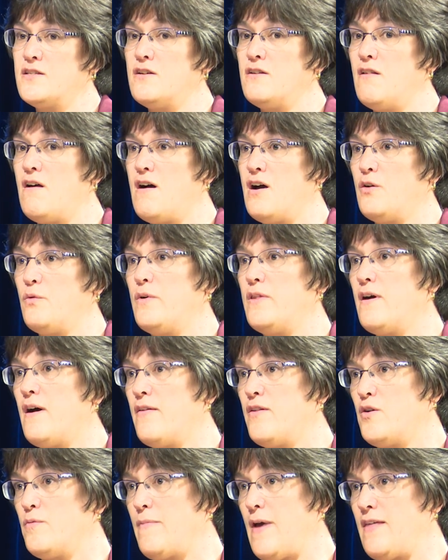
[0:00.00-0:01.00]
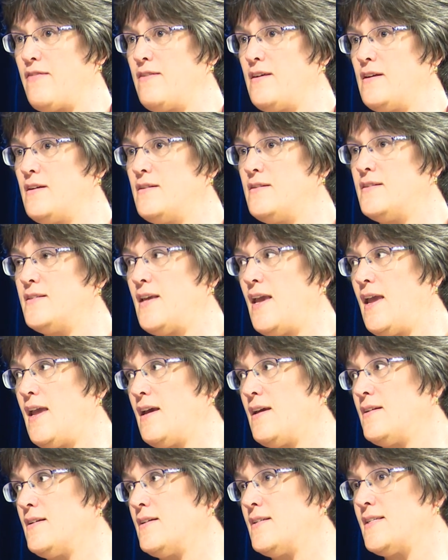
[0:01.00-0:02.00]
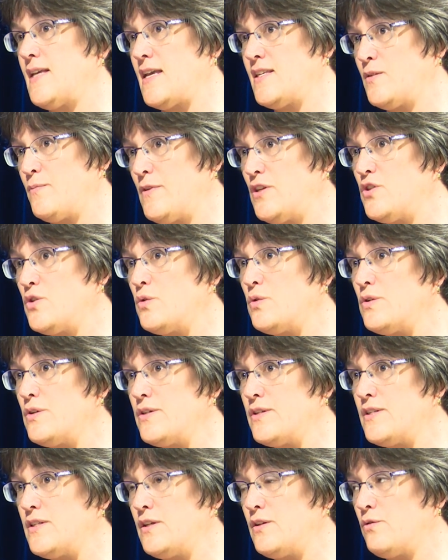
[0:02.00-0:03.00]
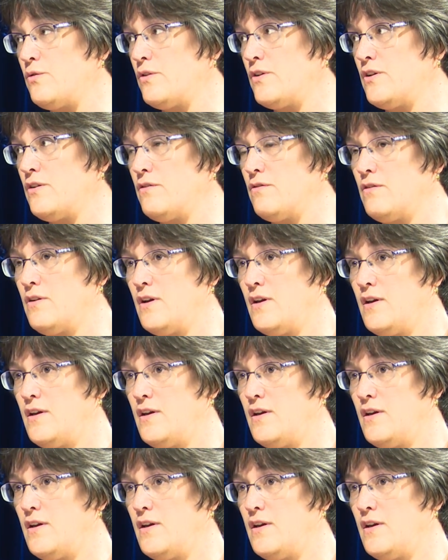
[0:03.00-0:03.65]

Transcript: along with other methods and assessment tools in order